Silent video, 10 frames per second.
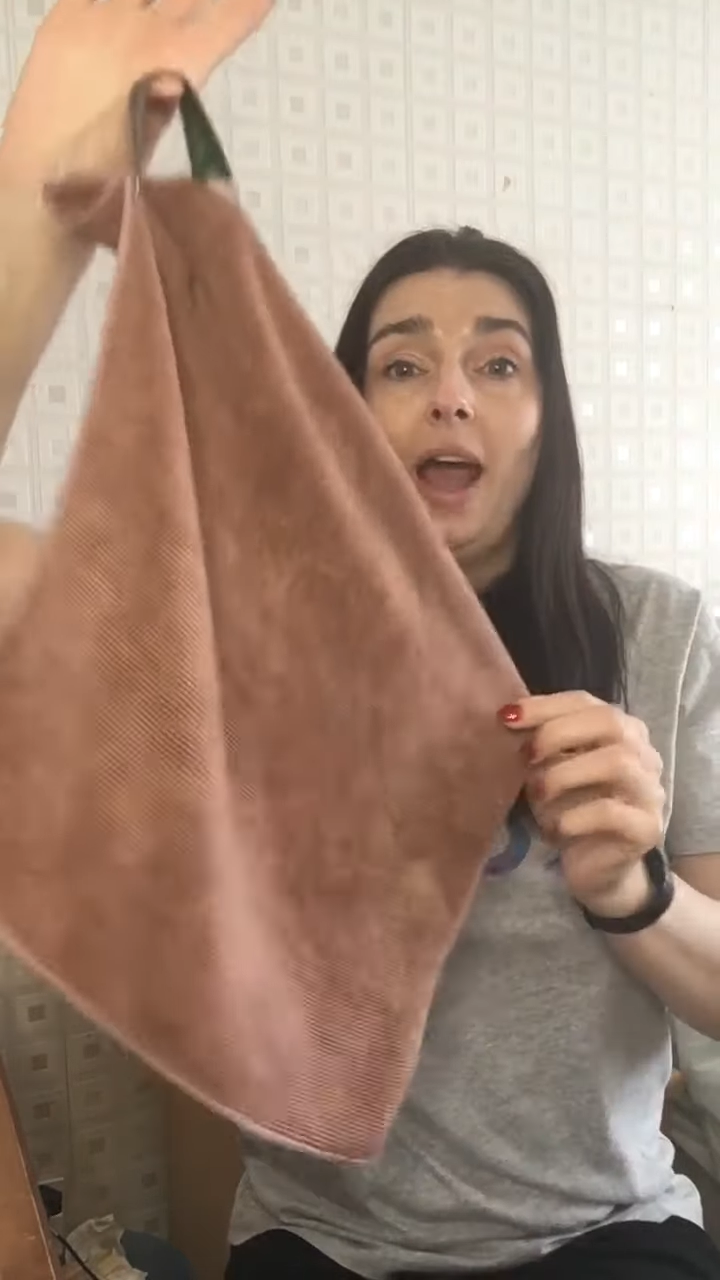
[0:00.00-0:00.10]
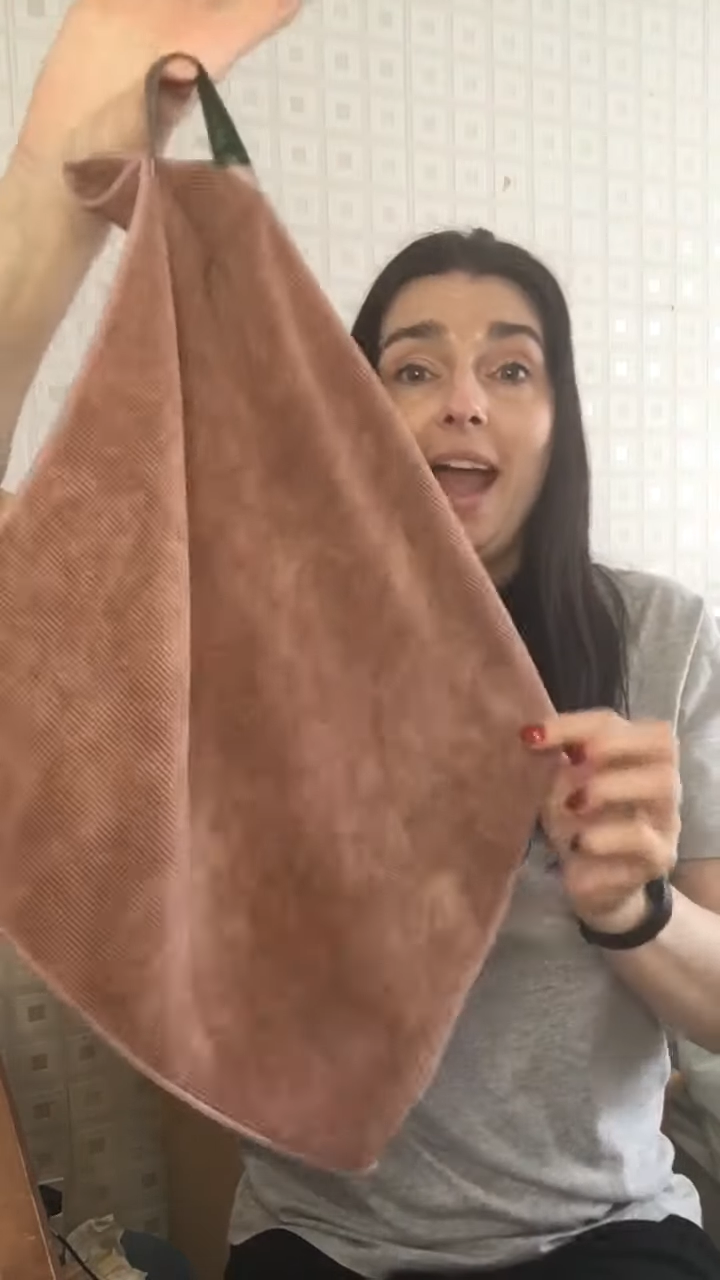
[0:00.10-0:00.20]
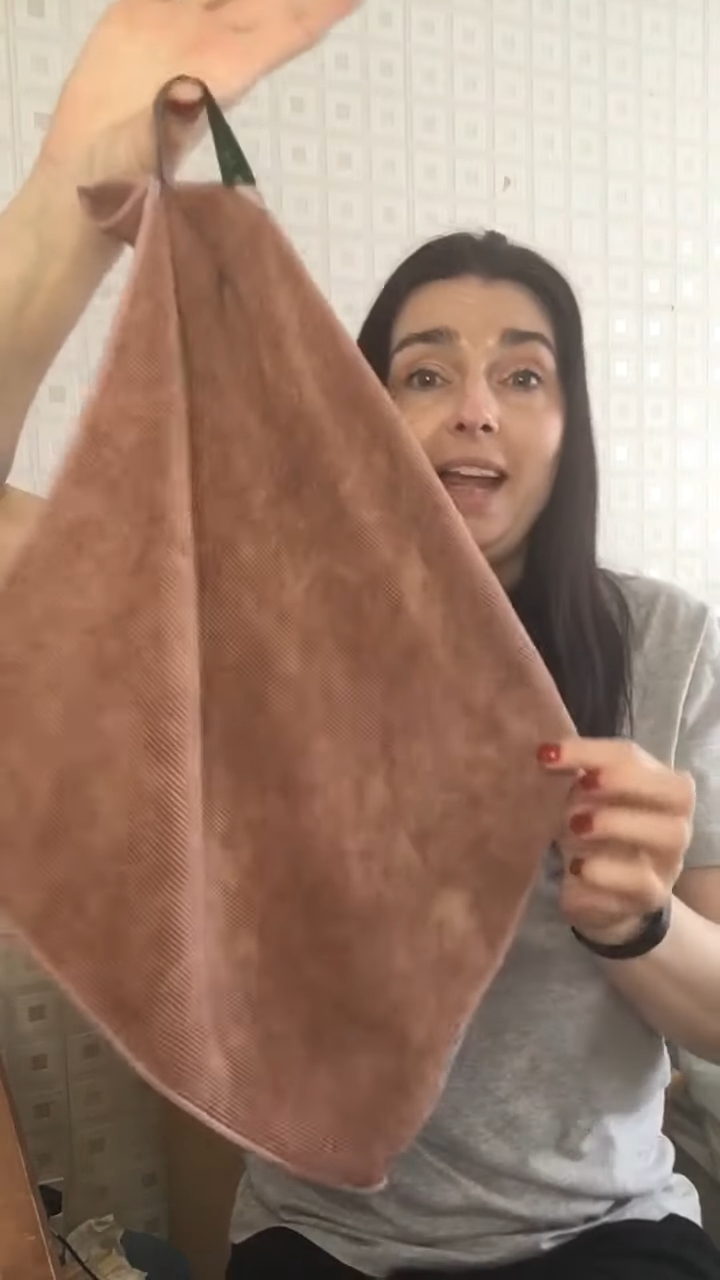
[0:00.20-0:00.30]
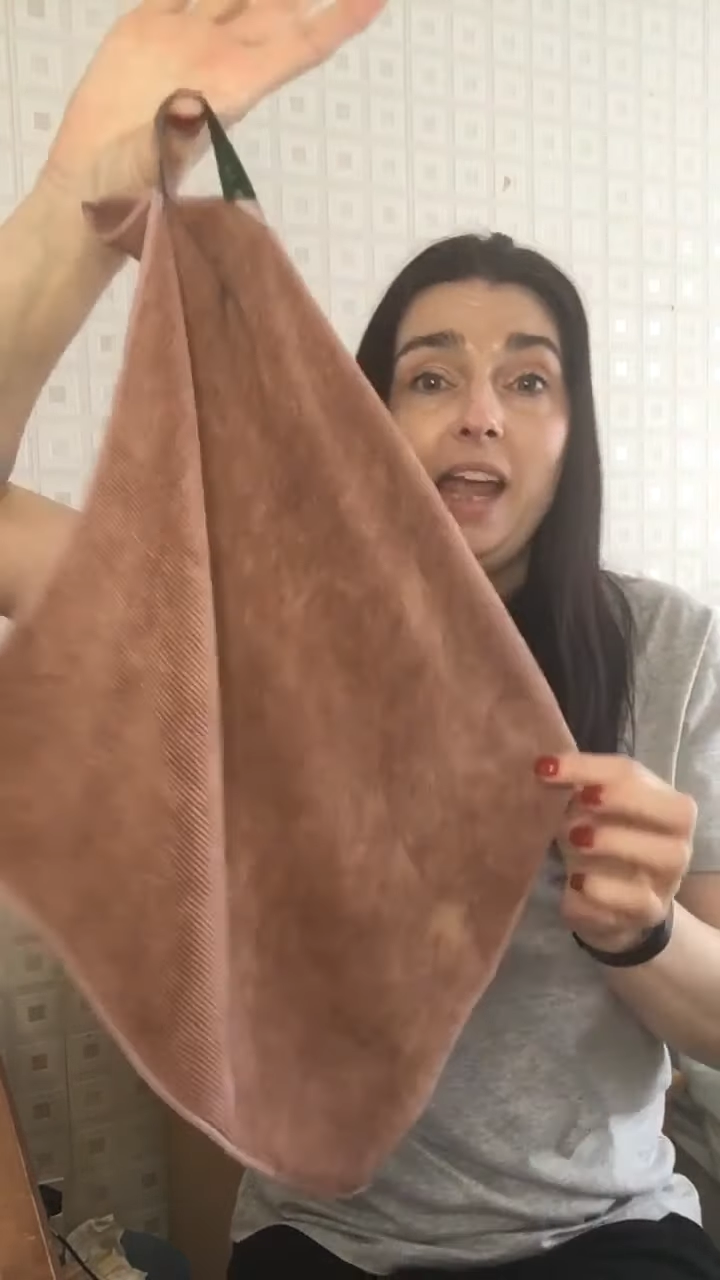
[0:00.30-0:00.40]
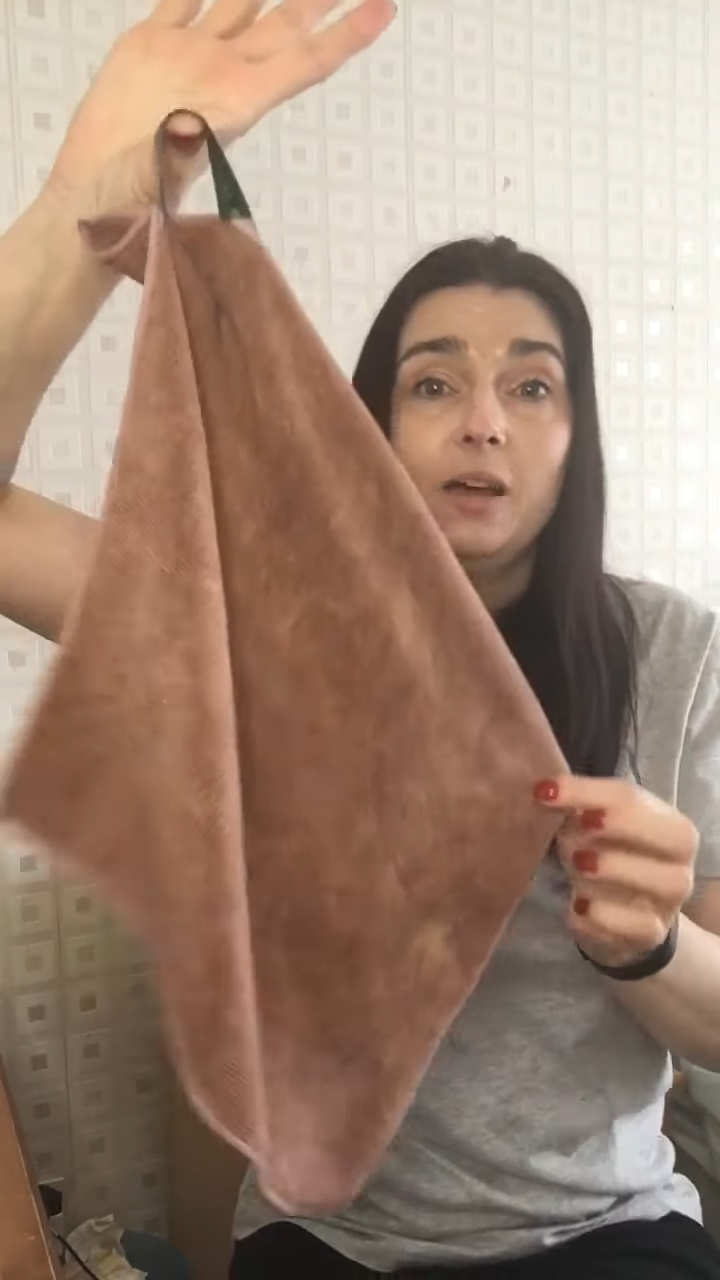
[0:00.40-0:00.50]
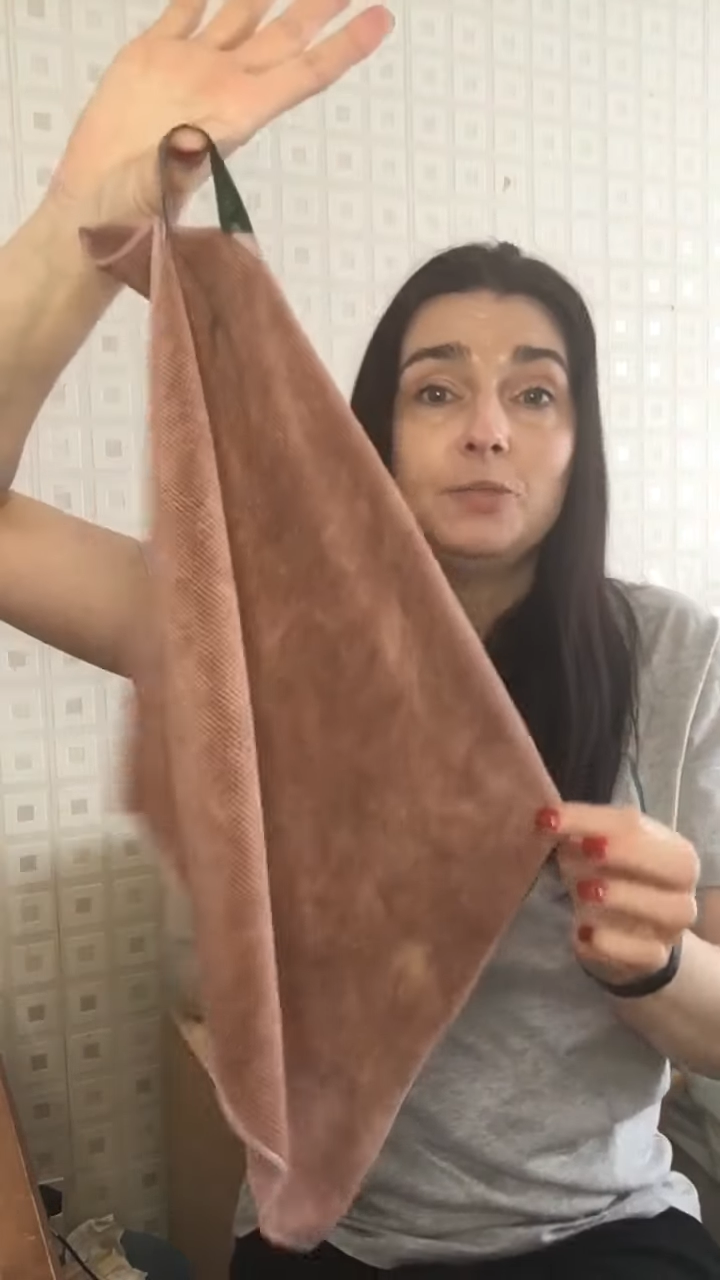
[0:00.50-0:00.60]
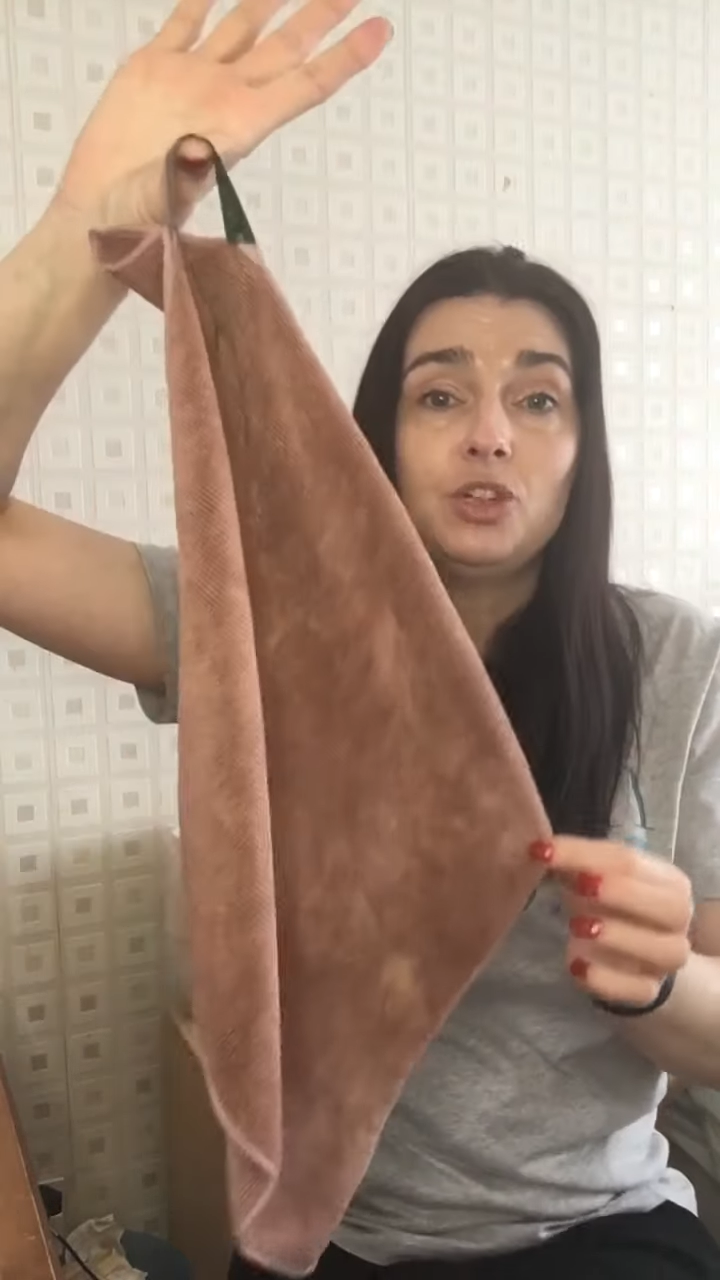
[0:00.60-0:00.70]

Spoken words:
hang it up